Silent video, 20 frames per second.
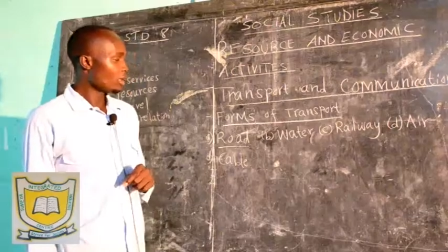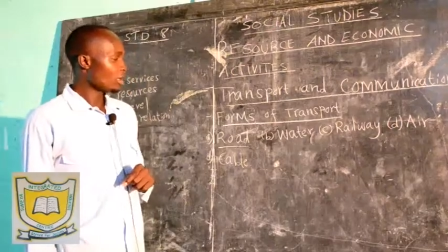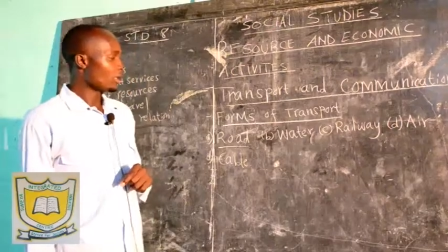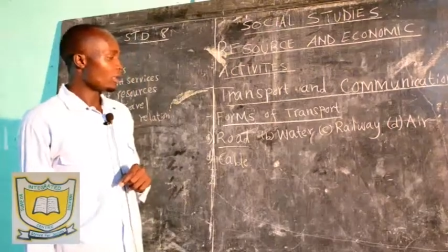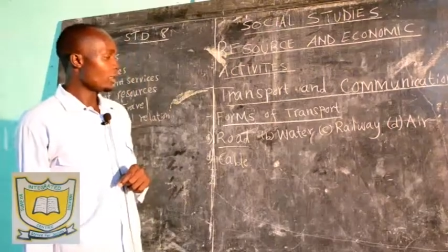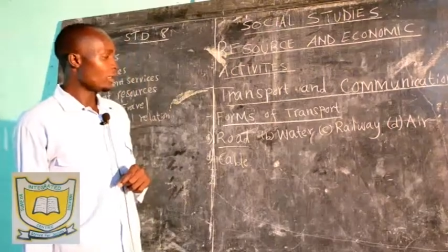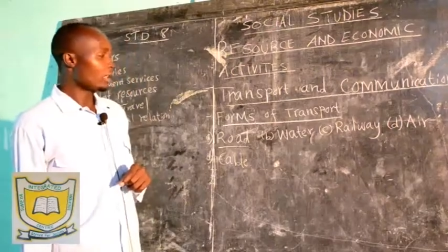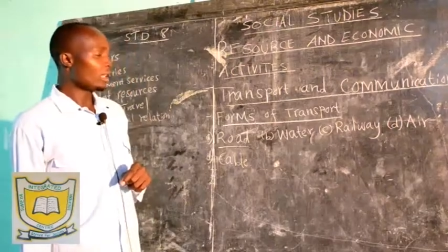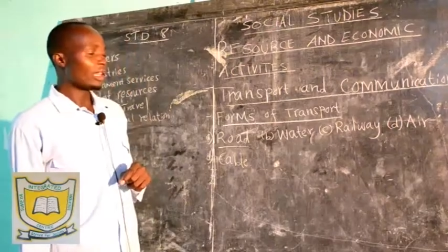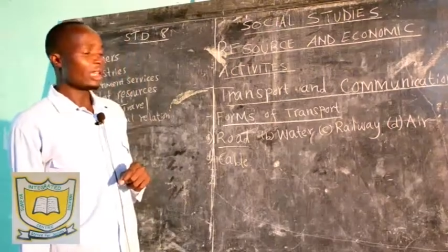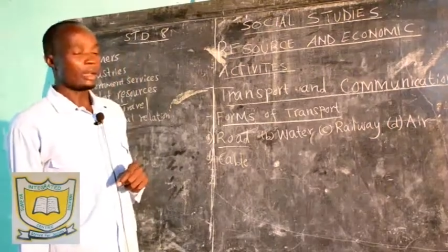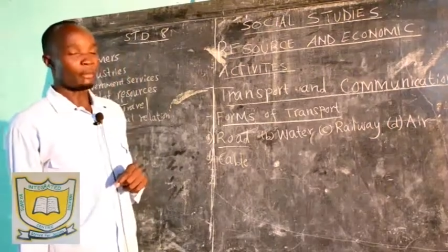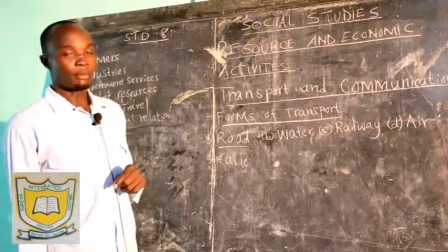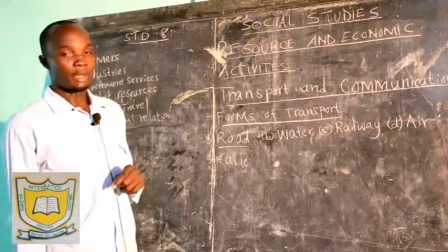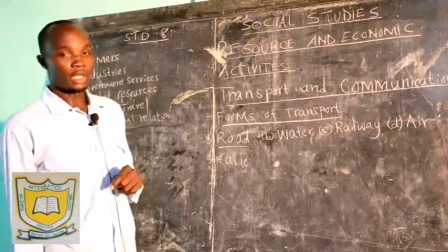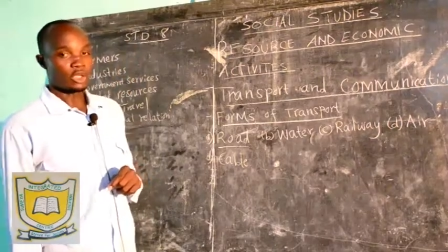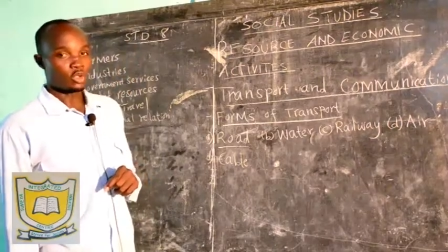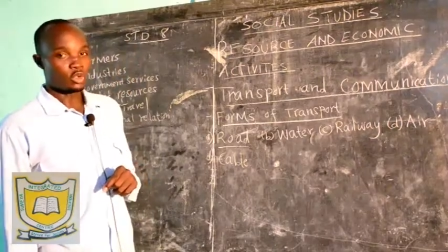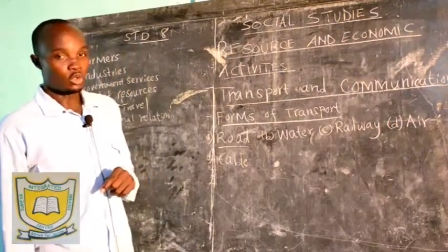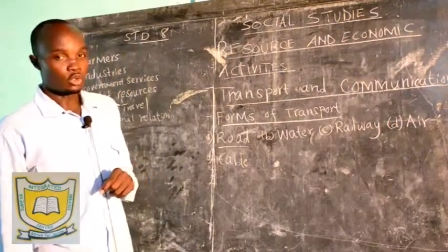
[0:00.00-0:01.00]
Then
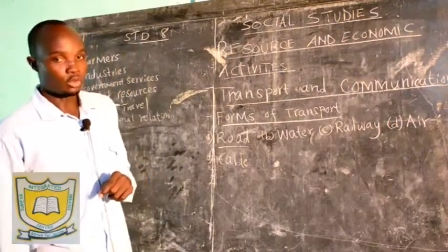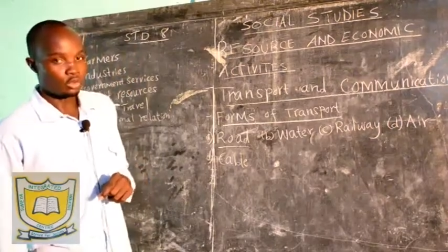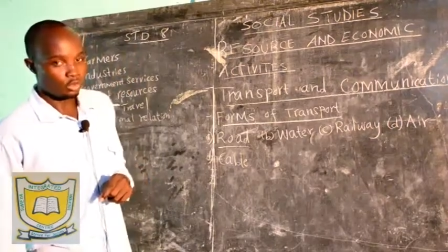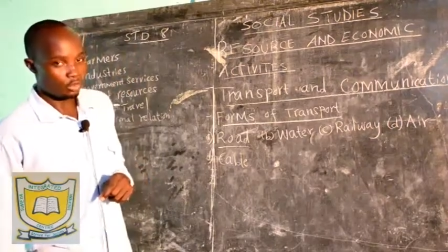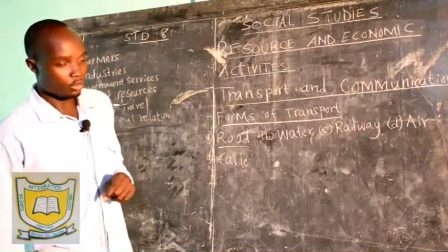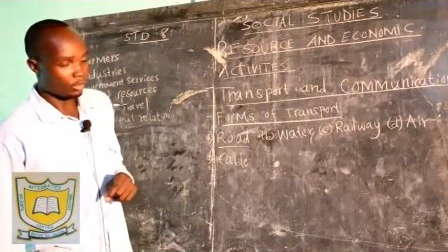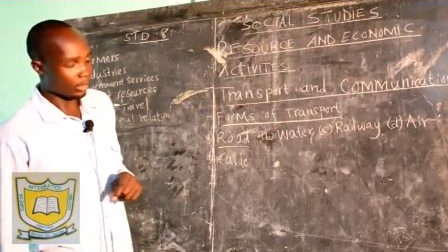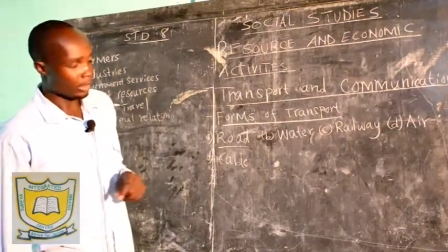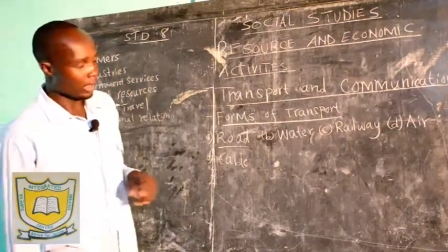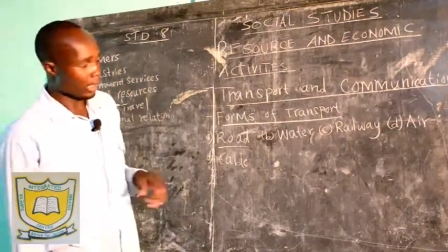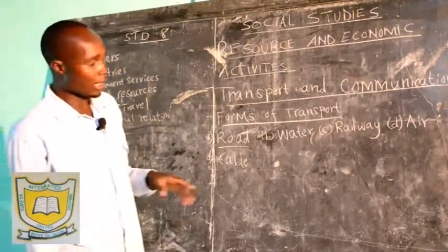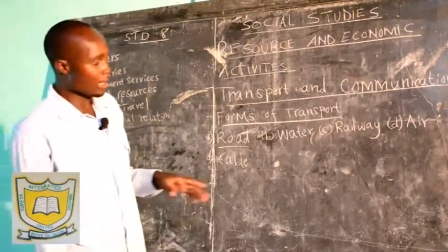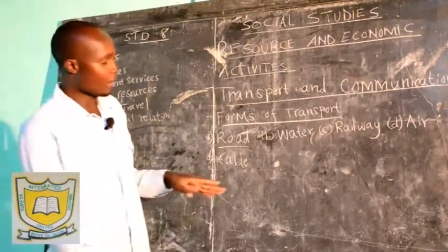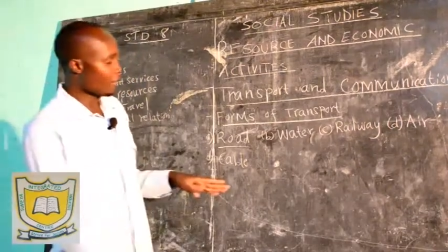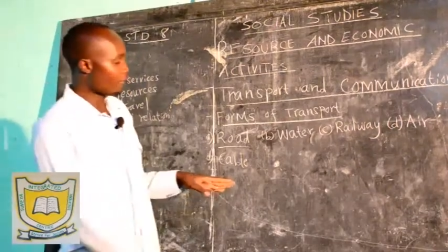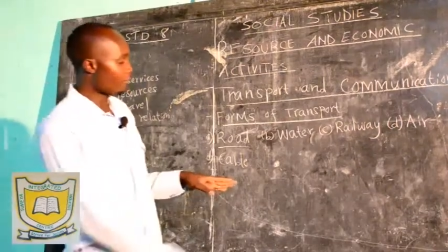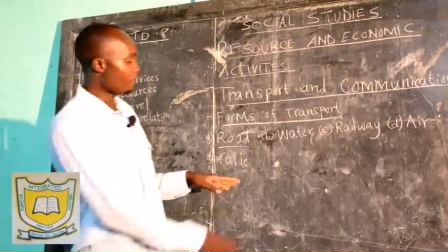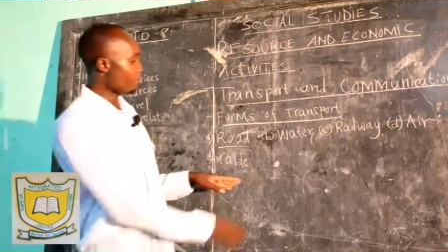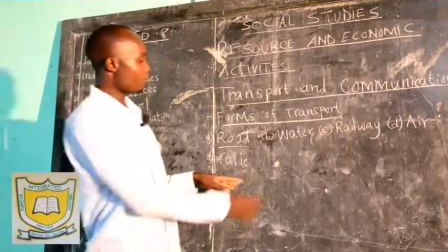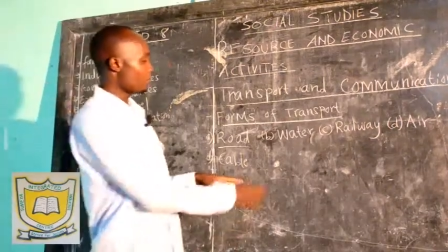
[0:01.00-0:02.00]
number two, we
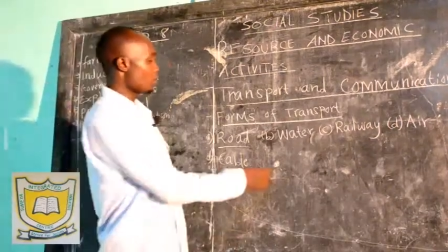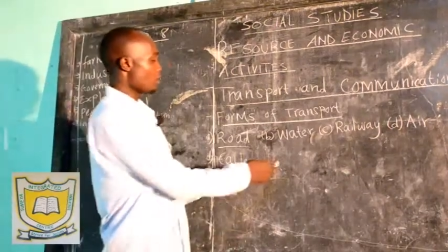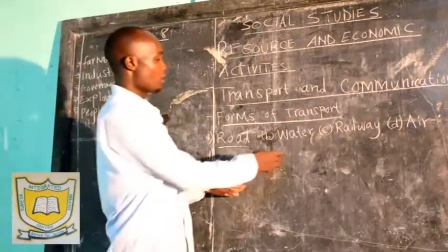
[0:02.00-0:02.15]
have